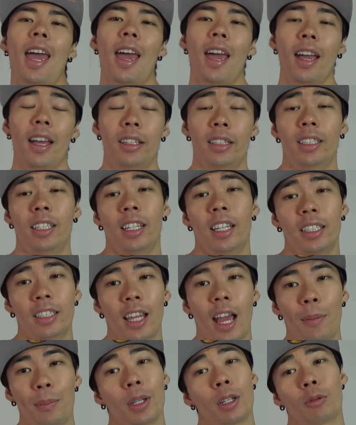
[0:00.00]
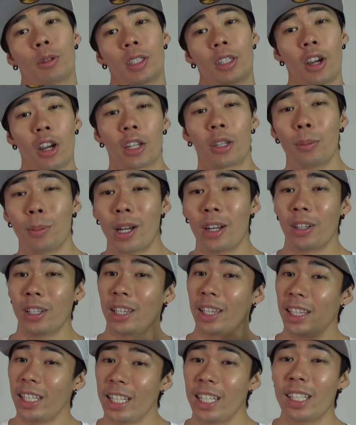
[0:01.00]
And today's topic, we're talking
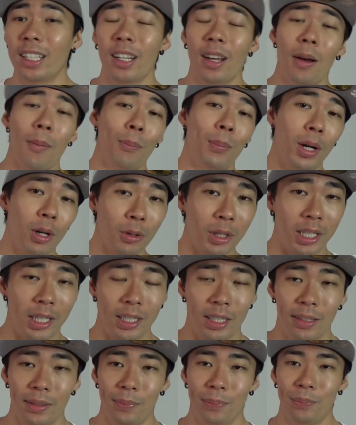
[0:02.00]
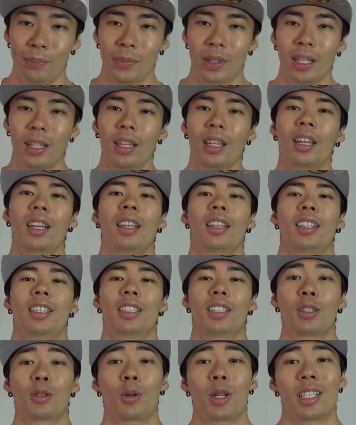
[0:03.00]
about lean bulking.
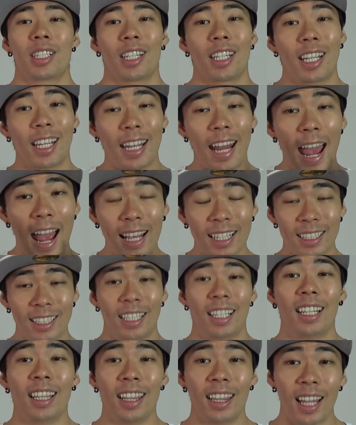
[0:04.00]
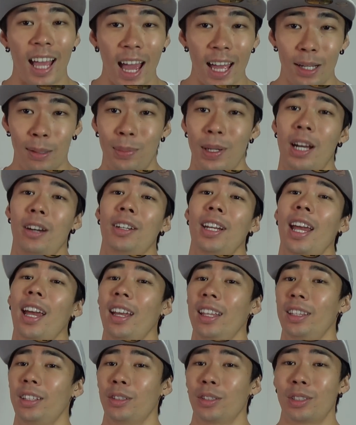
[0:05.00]
This is a question I get asked a lot about,
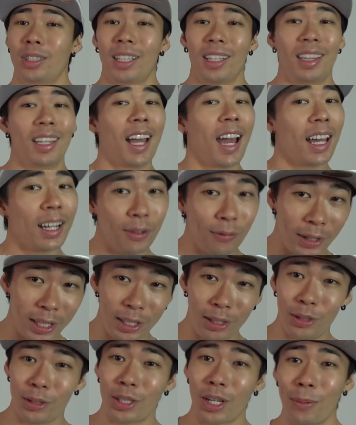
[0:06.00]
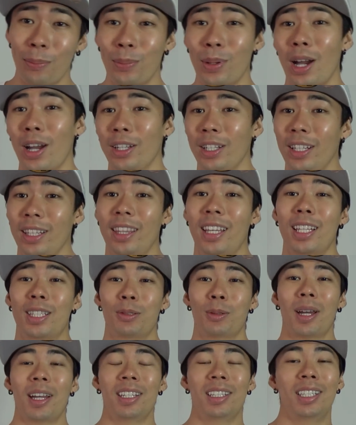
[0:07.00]
and there's a lot of videos up on it.
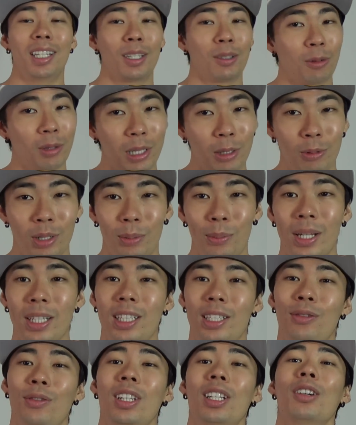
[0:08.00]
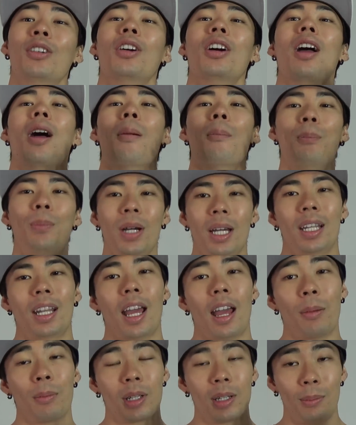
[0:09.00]
That's why I didn't really want to make this video,
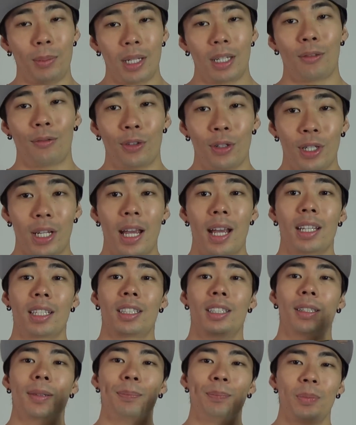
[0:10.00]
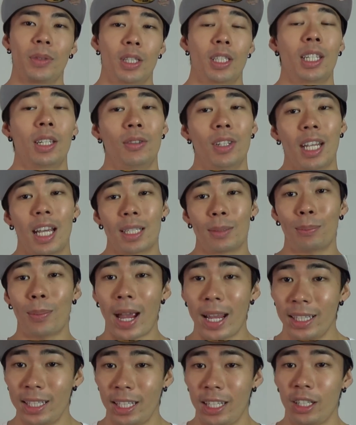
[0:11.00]
but I'm gonna make it for you guys to give you guys
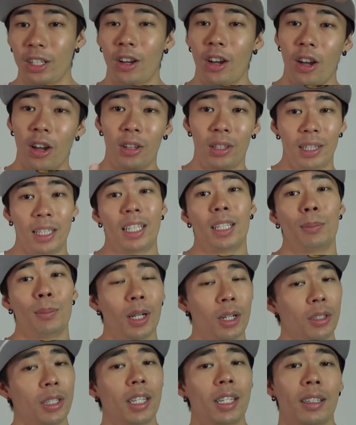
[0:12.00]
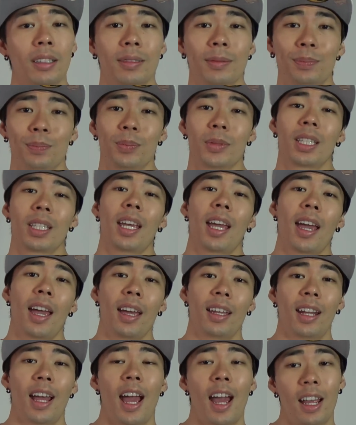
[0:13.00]
my take on lean bulking
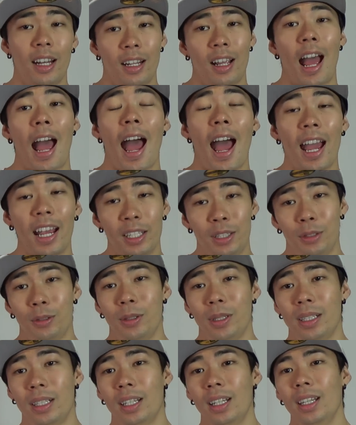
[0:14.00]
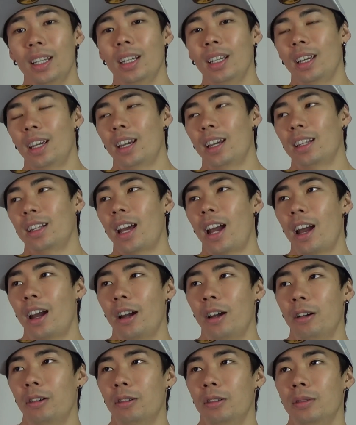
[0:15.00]
and how I do it and
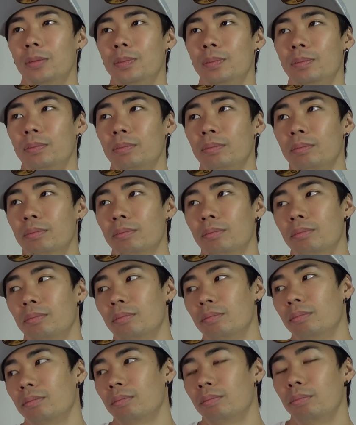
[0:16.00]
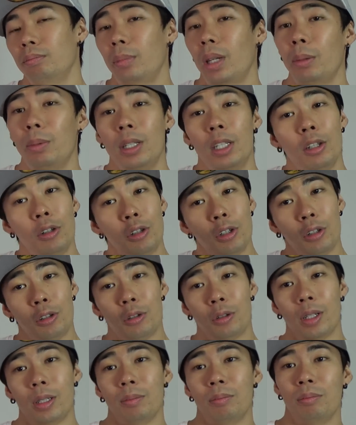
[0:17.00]
how maybe you should
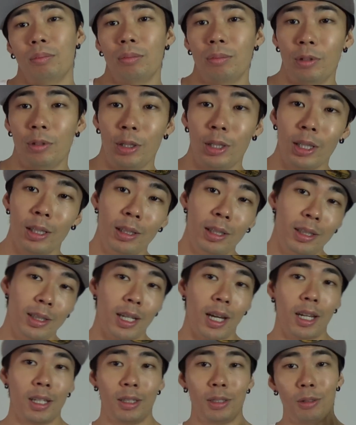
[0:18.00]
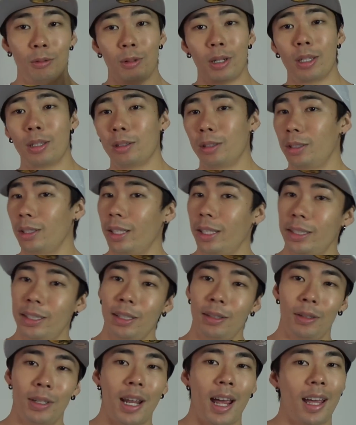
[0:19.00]
do it. You can decide to whether to
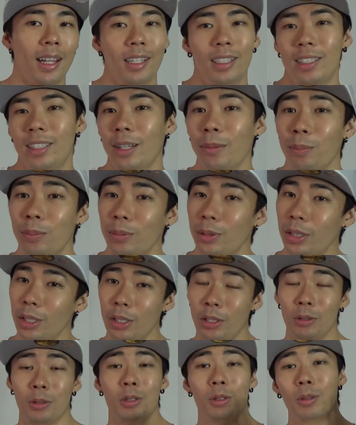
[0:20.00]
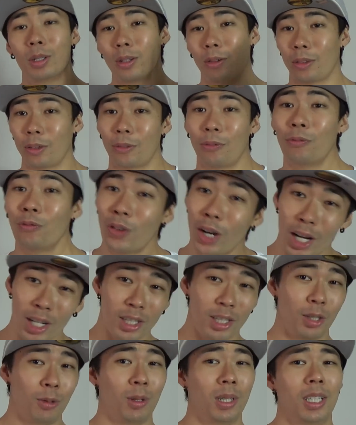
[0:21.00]
listen or not. It's up to you. Do whatever the fuck
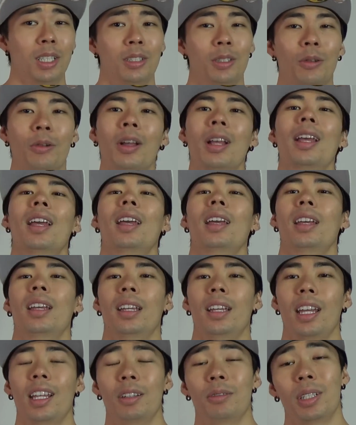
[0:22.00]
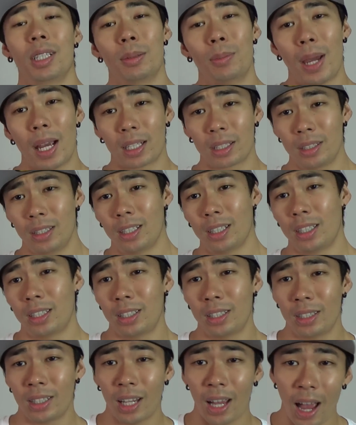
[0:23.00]
you want to do. Anyways, back to
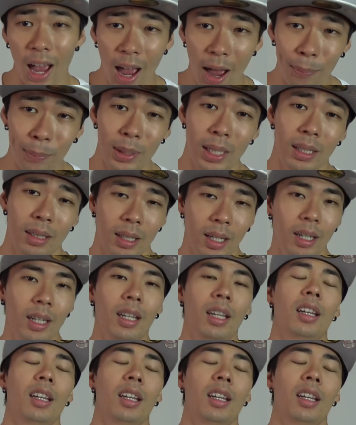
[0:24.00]
this topic.